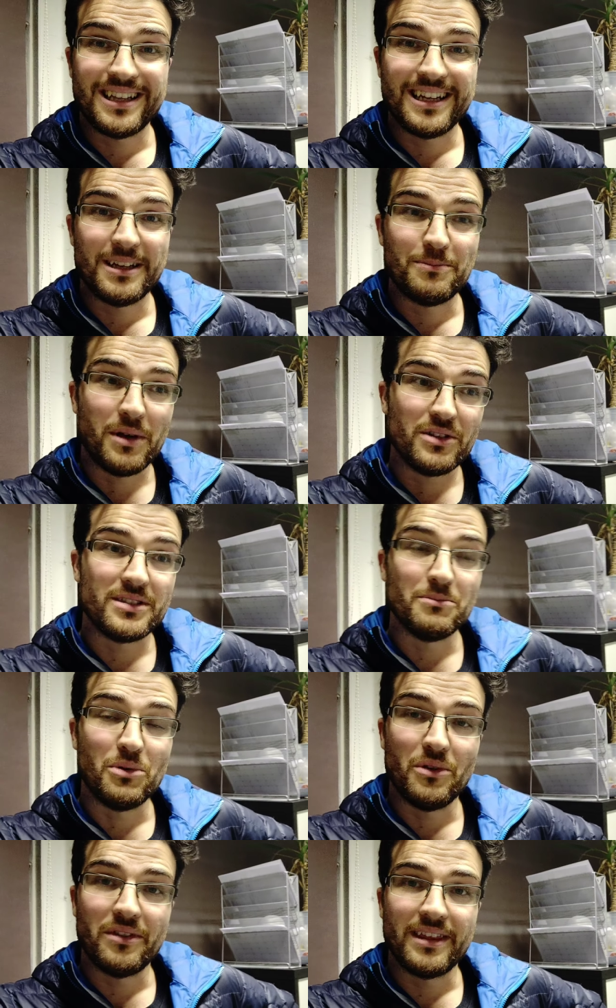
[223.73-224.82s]
The most
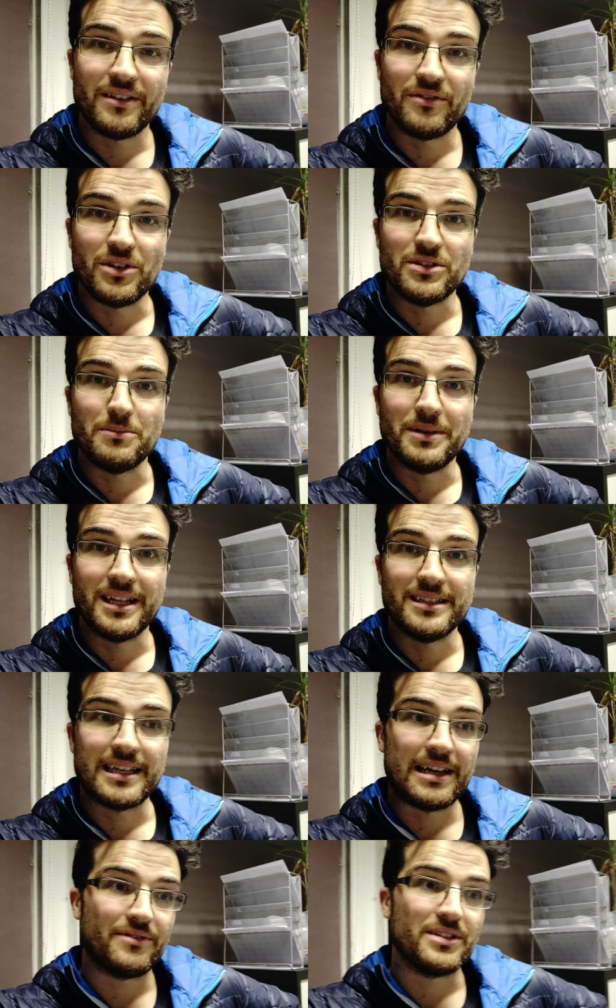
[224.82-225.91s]
important thing for you to
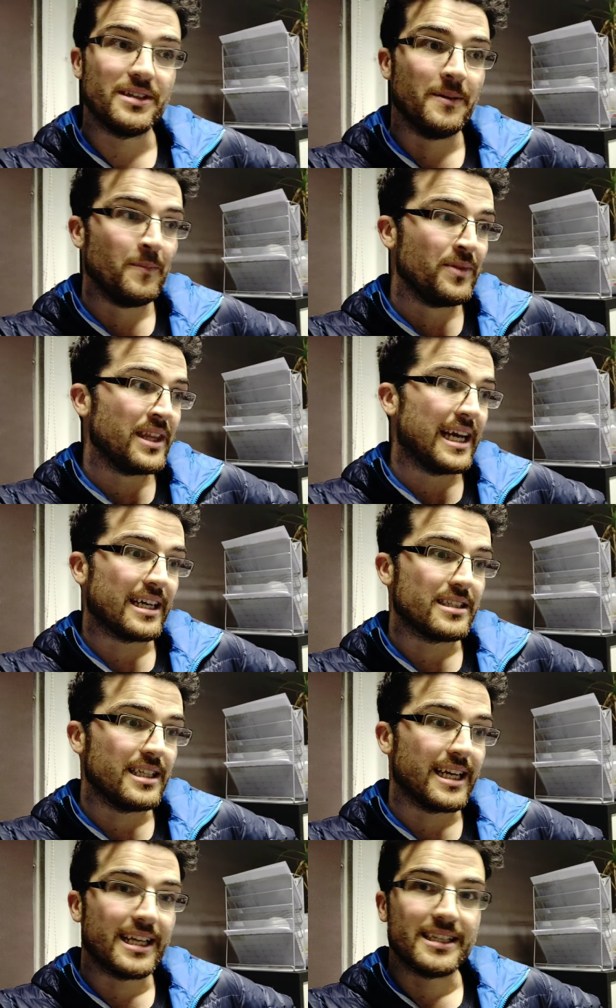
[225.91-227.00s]
build after
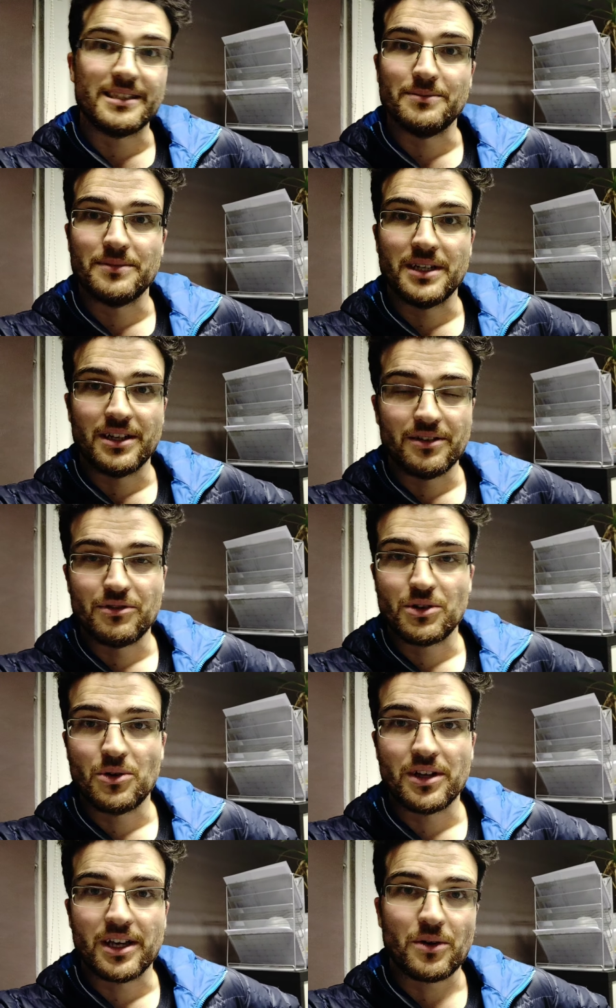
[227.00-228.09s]
actually getting some uh,
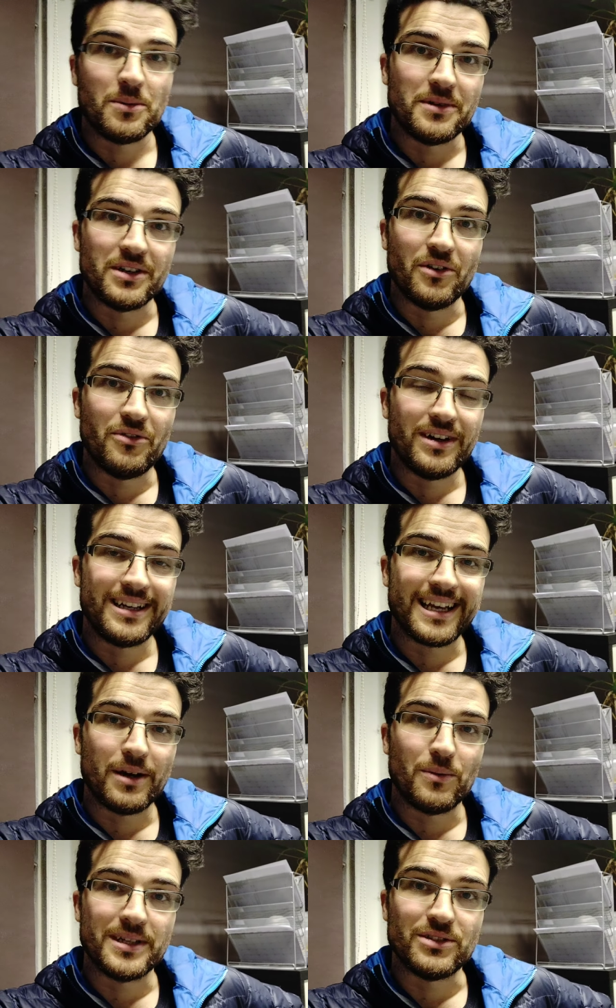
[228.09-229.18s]
recording equipment or finding
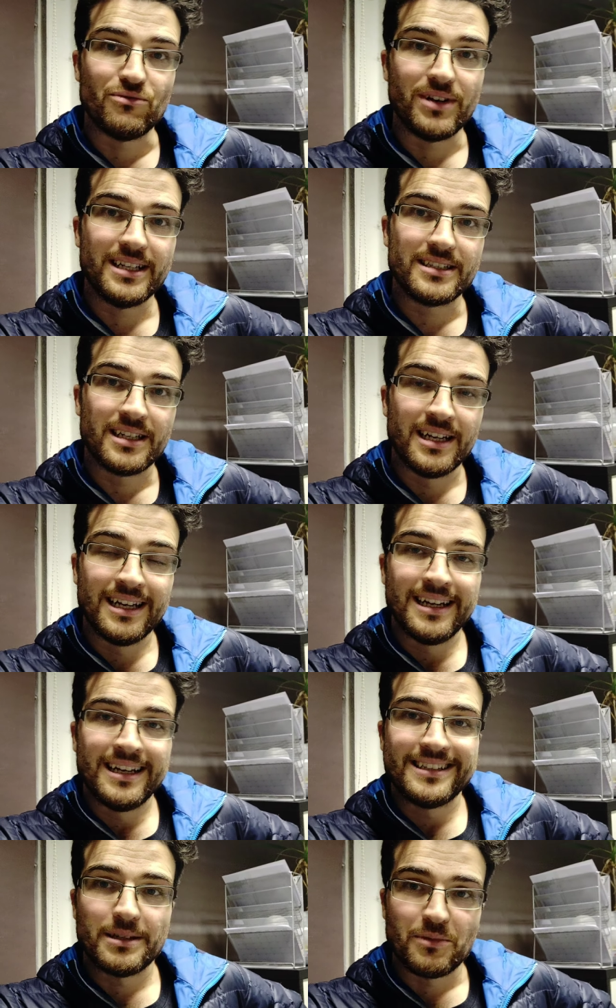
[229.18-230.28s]
out where to rent
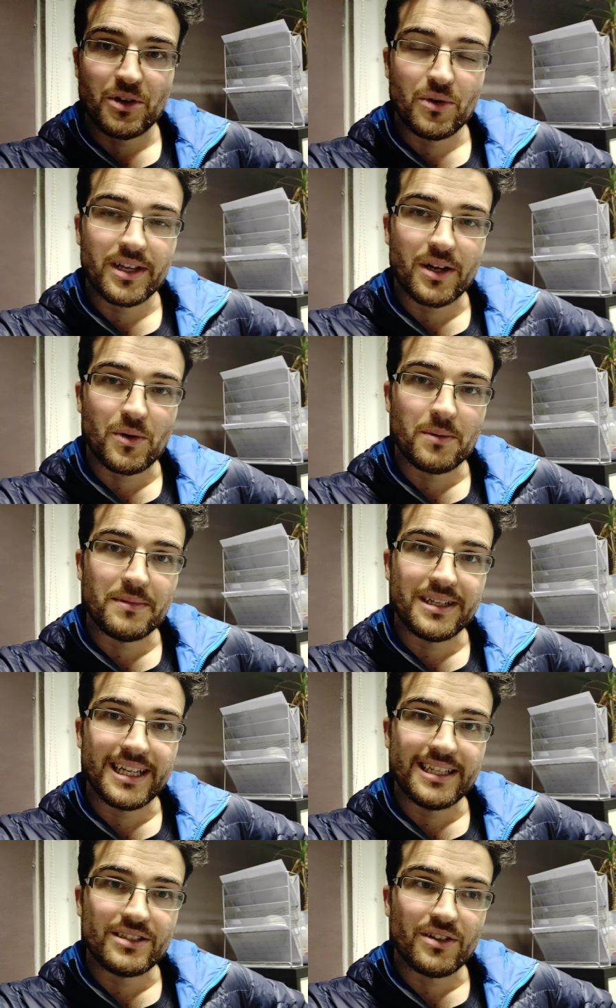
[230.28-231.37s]
some recording
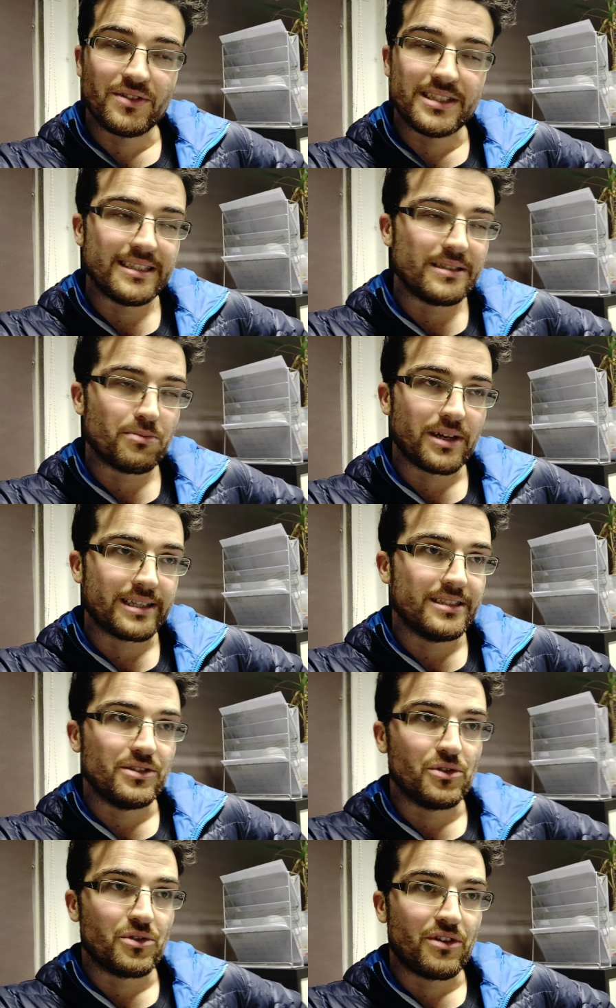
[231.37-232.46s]
equipment is obviously to
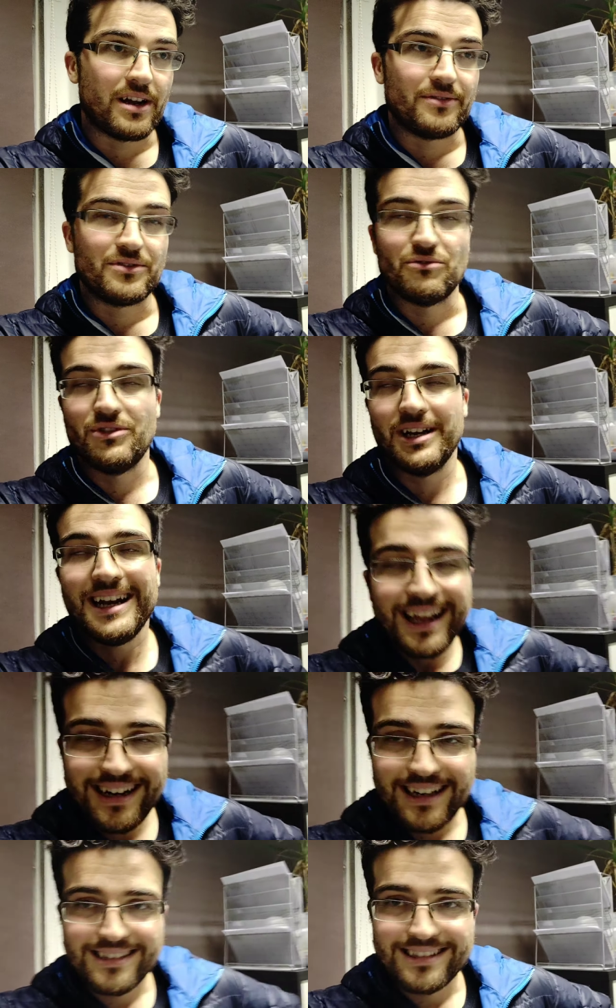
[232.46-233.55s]
practice your craft
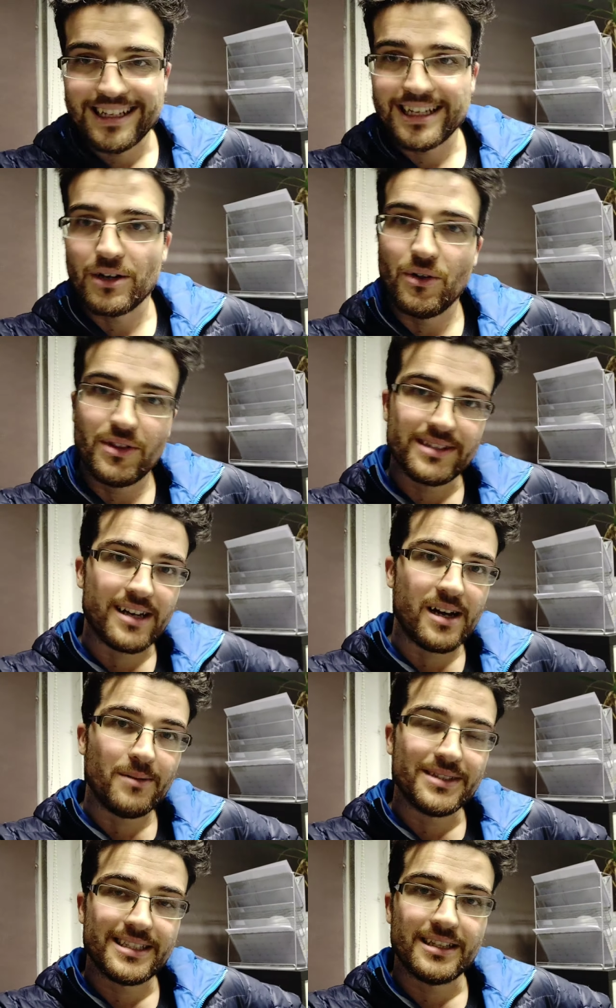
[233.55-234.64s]
relentlessly all the
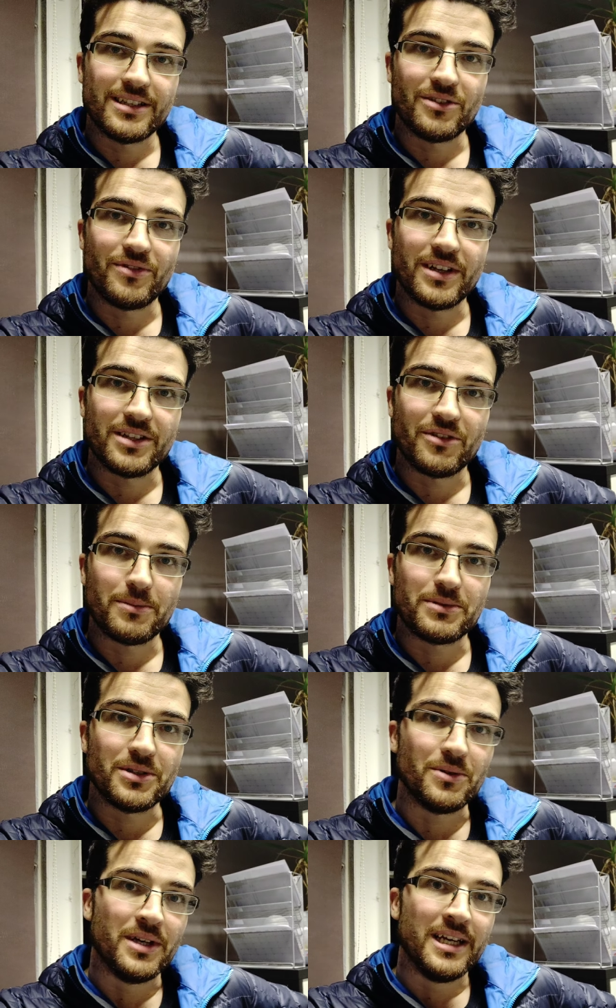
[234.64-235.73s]
time until you feel you're up
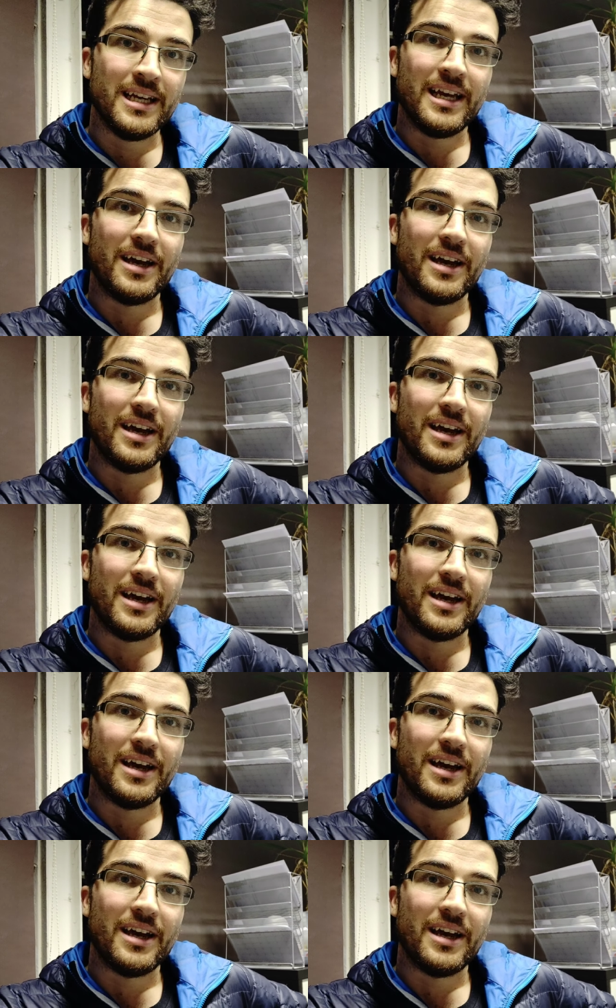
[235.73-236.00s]
to